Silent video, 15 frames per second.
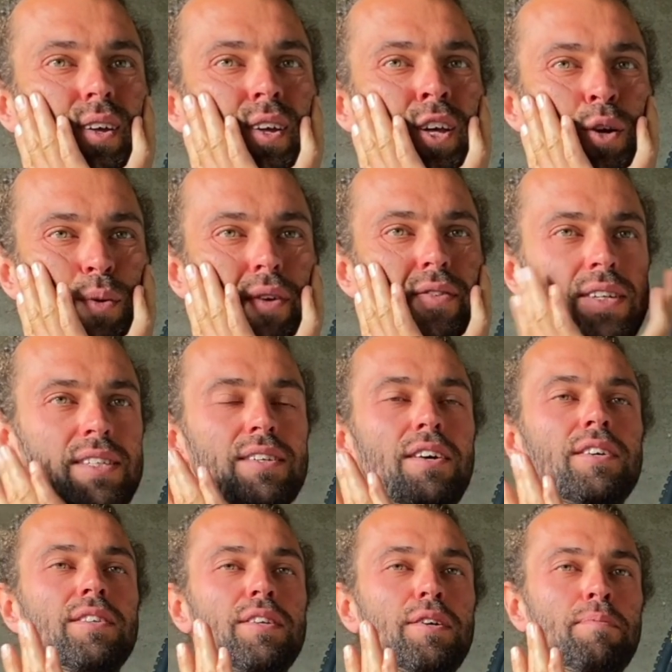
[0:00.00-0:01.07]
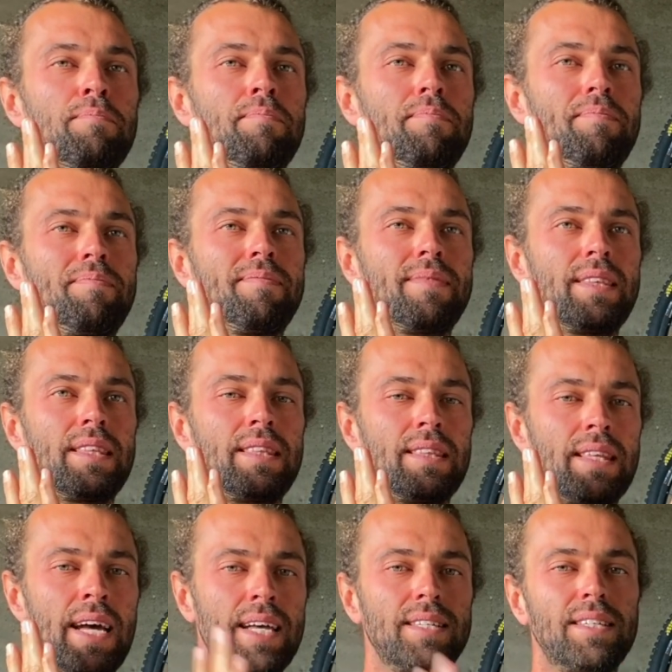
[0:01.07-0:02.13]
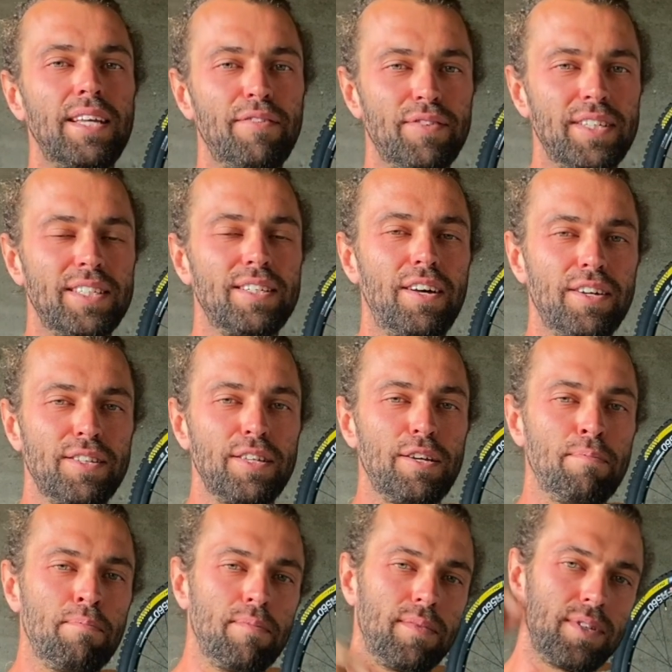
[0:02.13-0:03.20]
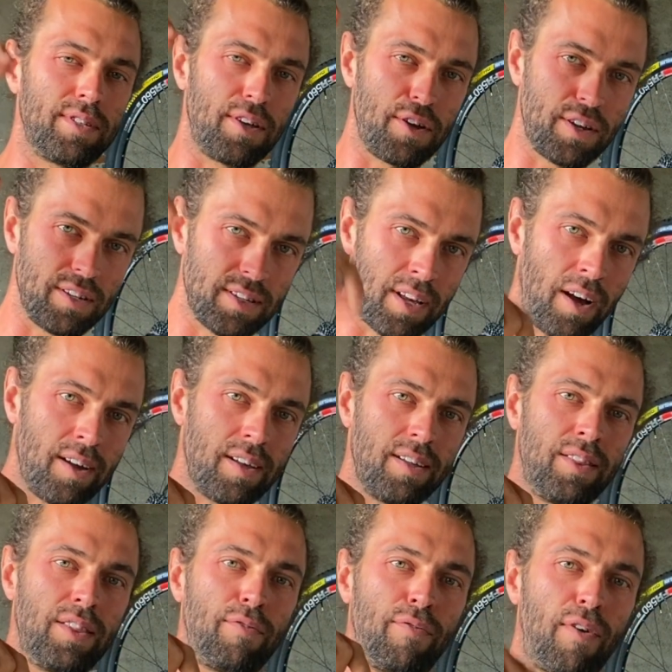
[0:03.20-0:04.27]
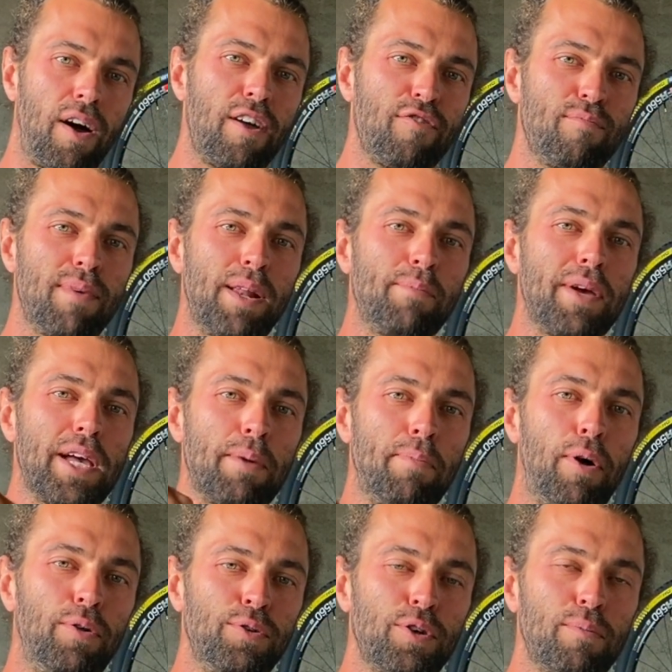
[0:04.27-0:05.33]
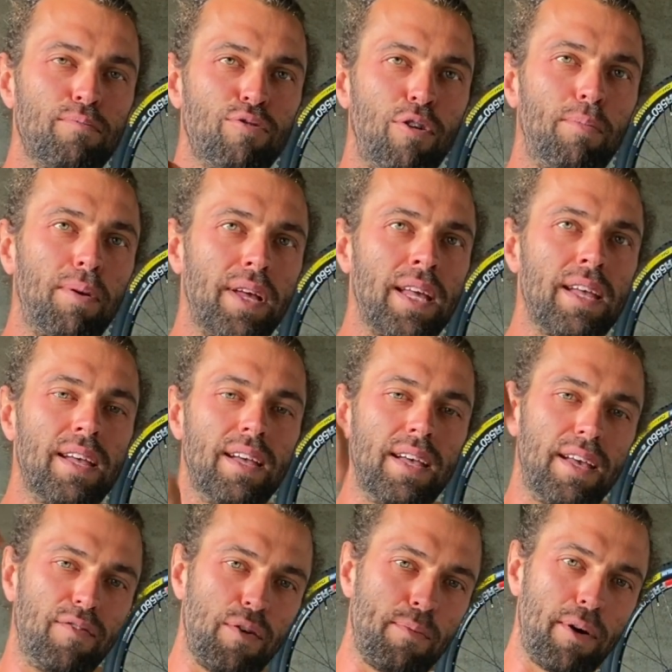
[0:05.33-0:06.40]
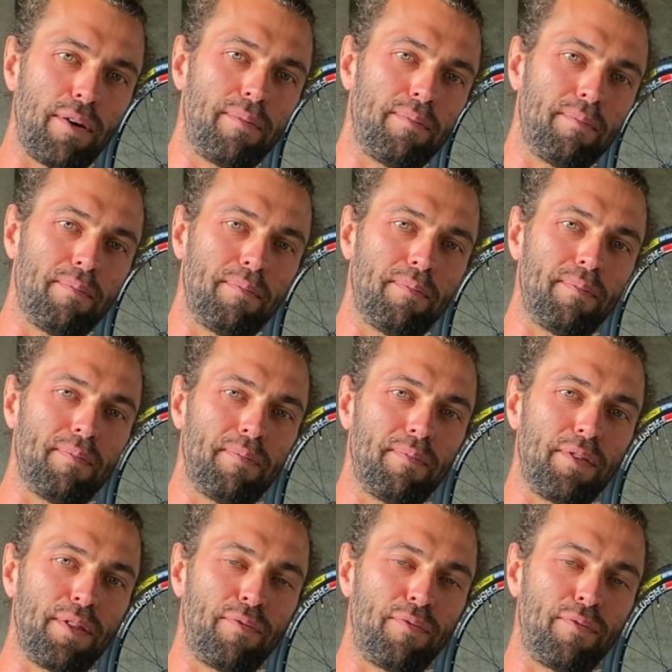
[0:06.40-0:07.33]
whoever designed them hasn't even designed them so you can tighten the 5mm bolt up properly. If you put the